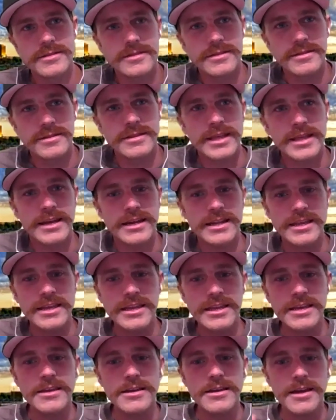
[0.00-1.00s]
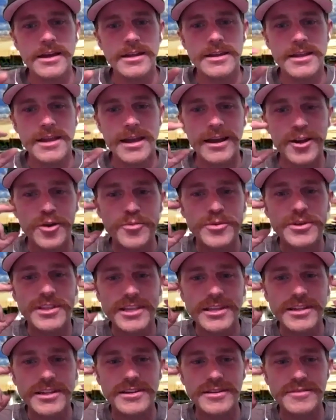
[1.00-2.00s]
then he and Yadier
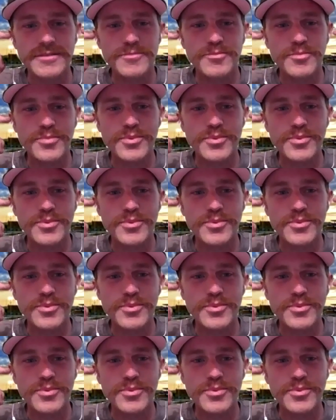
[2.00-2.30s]
Molina